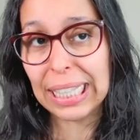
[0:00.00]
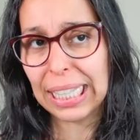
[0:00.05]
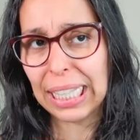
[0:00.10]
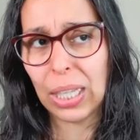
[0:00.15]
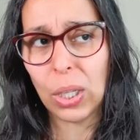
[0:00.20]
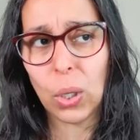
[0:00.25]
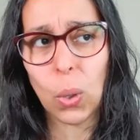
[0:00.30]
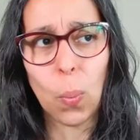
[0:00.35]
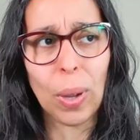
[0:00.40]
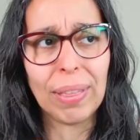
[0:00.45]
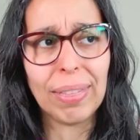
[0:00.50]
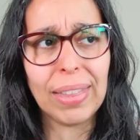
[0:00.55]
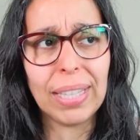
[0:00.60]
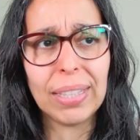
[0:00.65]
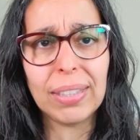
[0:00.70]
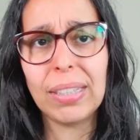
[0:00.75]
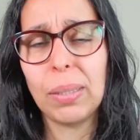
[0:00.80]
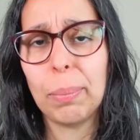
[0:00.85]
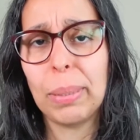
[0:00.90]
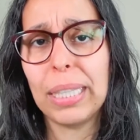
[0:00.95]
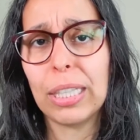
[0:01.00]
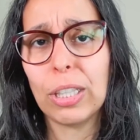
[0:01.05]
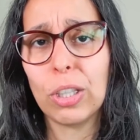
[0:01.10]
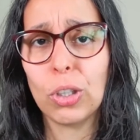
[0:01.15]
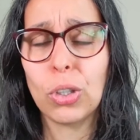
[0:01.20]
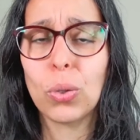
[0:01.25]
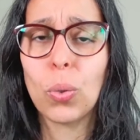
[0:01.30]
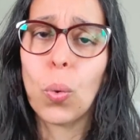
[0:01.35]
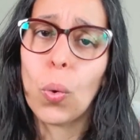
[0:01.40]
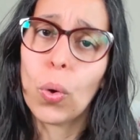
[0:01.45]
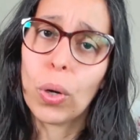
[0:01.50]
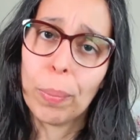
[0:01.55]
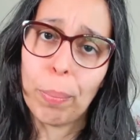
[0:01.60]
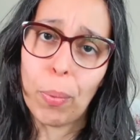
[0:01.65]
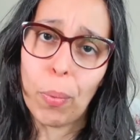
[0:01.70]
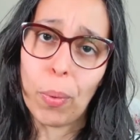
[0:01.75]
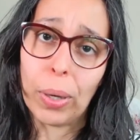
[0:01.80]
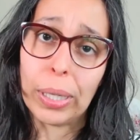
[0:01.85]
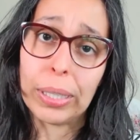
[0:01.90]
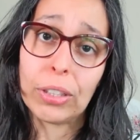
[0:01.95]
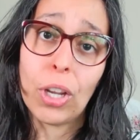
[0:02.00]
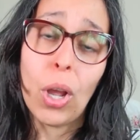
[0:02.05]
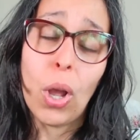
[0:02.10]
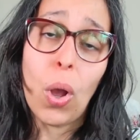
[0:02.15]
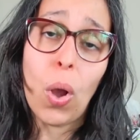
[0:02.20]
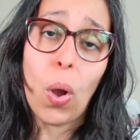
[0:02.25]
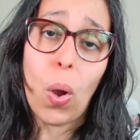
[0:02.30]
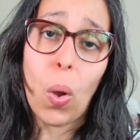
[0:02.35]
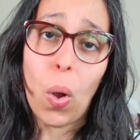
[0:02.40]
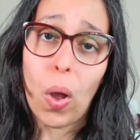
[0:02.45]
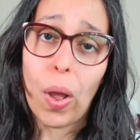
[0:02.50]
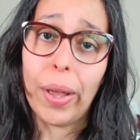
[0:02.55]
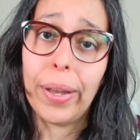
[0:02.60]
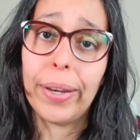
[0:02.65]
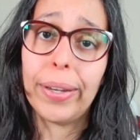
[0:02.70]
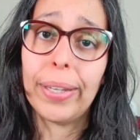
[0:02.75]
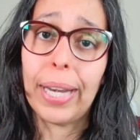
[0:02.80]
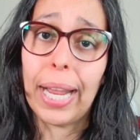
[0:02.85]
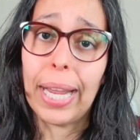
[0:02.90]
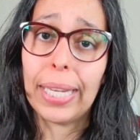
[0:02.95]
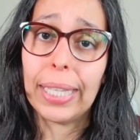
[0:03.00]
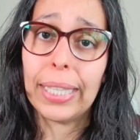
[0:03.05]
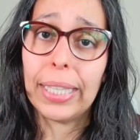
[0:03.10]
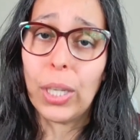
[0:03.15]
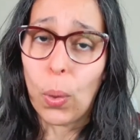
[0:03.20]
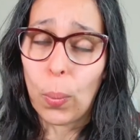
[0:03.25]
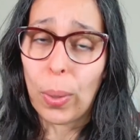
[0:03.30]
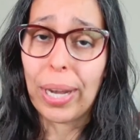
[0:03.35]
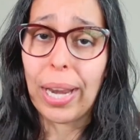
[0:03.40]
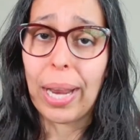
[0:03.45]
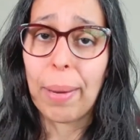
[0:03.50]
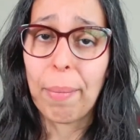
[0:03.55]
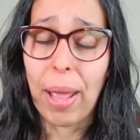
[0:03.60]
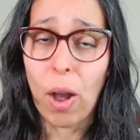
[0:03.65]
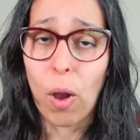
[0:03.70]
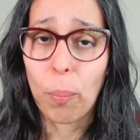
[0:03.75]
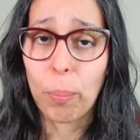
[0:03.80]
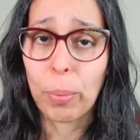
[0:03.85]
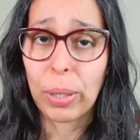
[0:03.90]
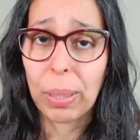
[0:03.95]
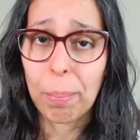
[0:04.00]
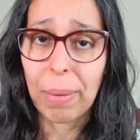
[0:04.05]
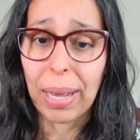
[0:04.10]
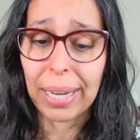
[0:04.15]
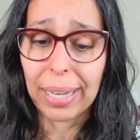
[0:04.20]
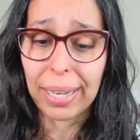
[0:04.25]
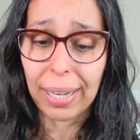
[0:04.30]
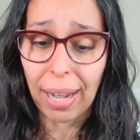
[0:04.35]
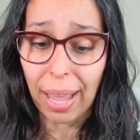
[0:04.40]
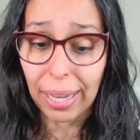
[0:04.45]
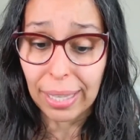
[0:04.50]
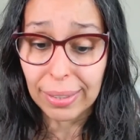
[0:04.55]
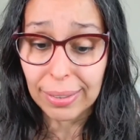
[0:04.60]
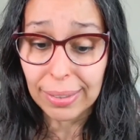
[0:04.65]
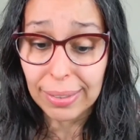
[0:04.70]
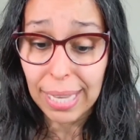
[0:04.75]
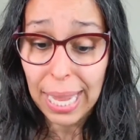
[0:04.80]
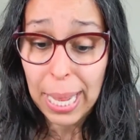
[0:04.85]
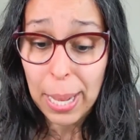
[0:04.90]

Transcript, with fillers: And I don't want this to be a sore point on, you know, when I'm helping my clients.